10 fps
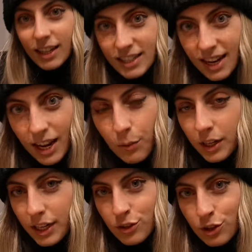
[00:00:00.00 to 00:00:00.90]
Today I
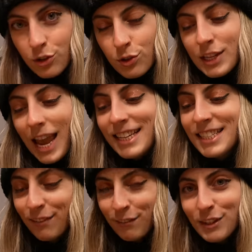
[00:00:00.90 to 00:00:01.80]
want to introduce a
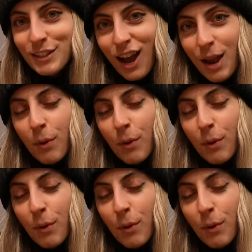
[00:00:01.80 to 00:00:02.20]
different type